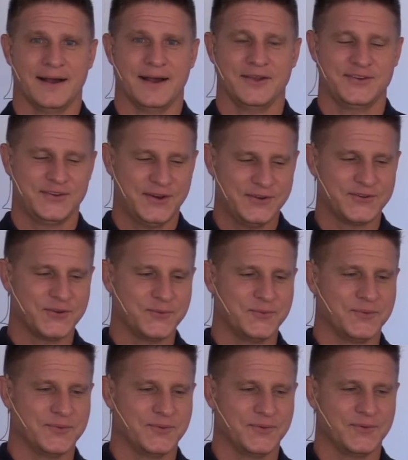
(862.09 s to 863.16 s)
I start
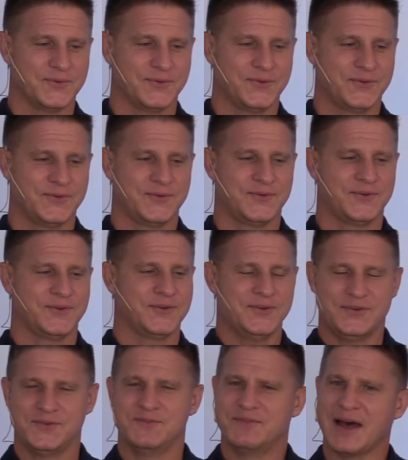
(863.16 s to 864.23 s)
to
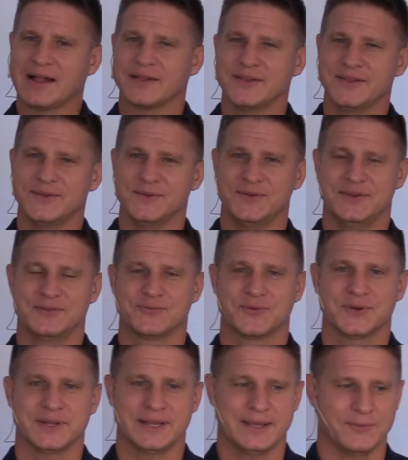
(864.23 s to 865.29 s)
value
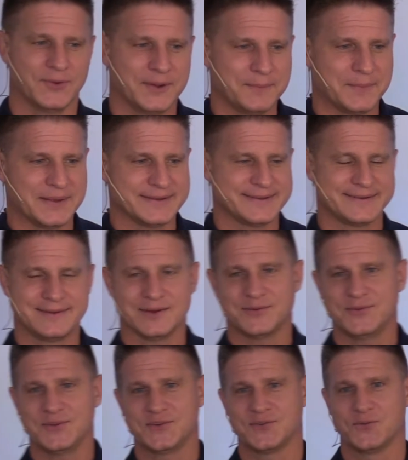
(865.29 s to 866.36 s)
differently what my
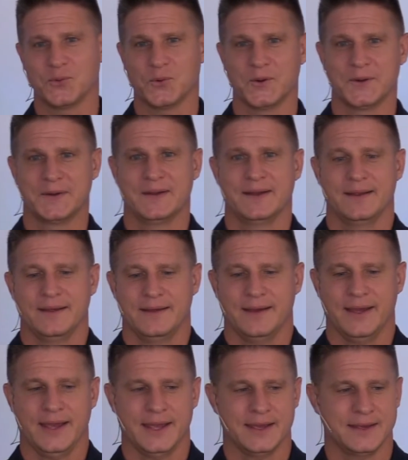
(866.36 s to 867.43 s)
stuff is for
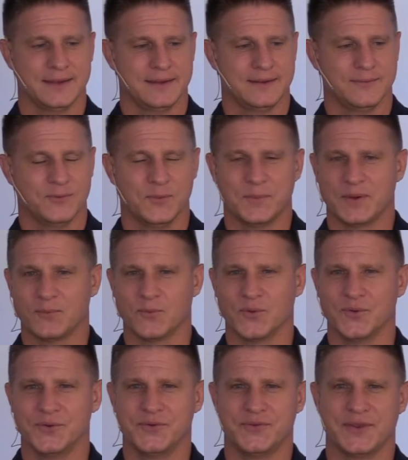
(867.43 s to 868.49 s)
and what my
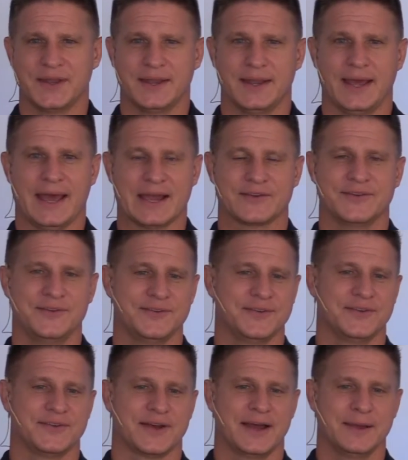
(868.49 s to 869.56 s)
words and actions
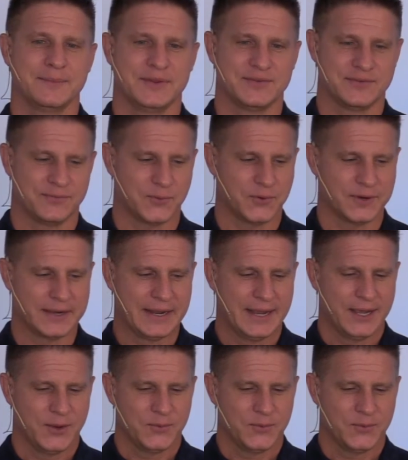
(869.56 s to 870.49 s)
and time is for.